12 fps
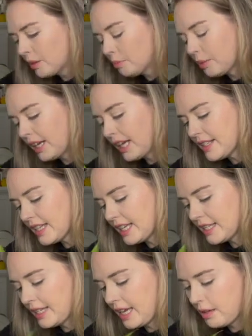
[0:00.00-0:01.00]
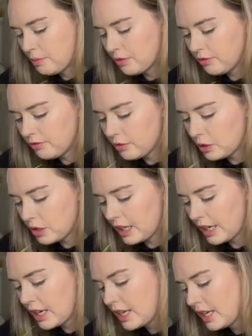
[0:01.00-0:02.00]
but as I said
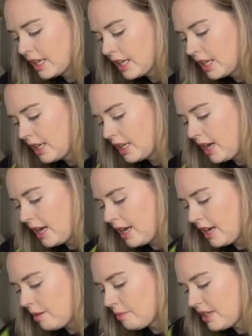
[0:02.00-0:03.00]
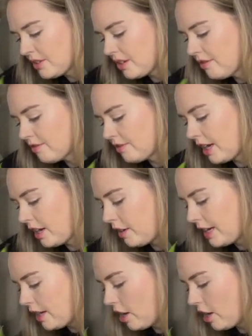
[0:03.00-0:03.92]
before, these are very